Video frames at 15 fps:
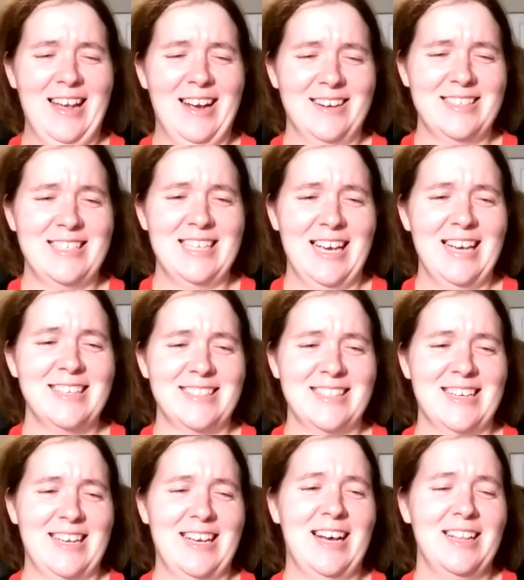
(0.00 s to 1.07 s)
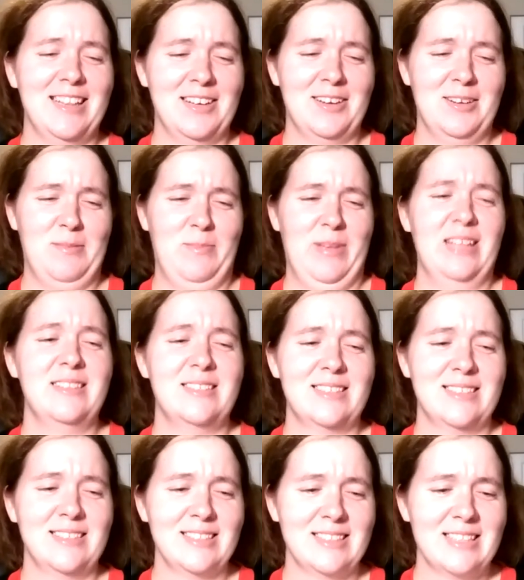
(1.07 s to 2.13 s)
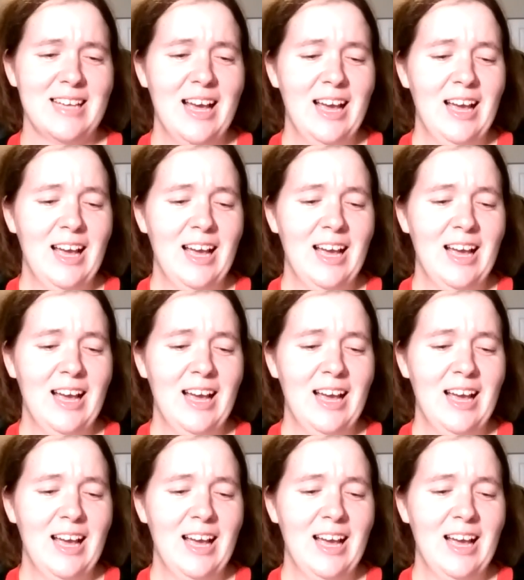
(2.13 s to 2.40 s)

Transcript: Arteza colored pencils,